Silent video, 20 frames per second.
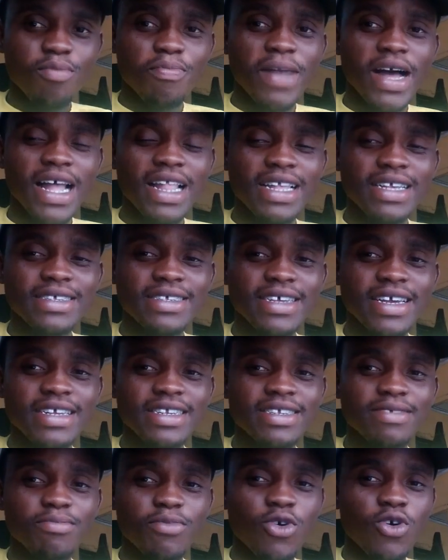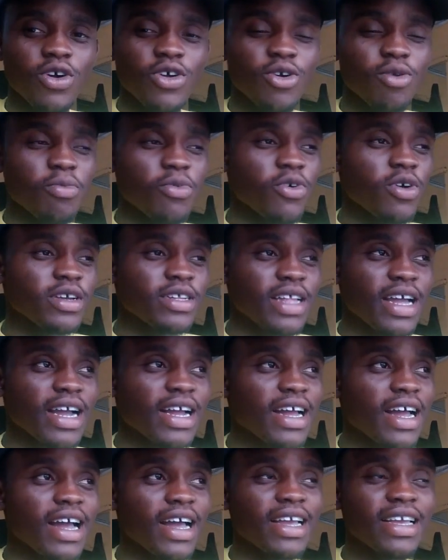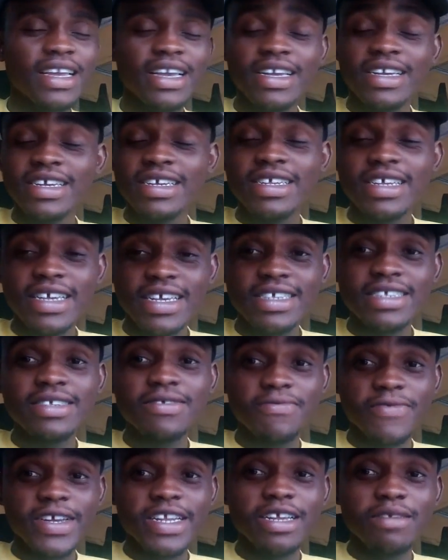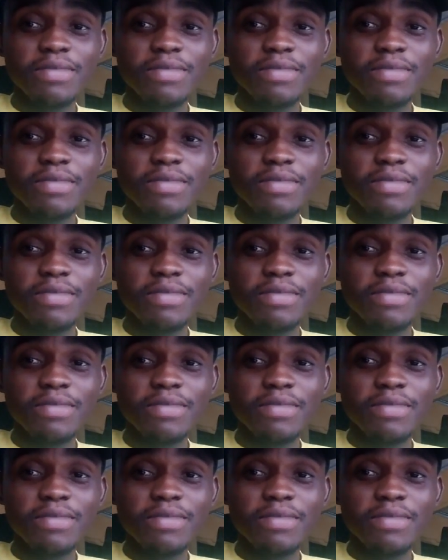Palace, and boy oh boy, that guy is really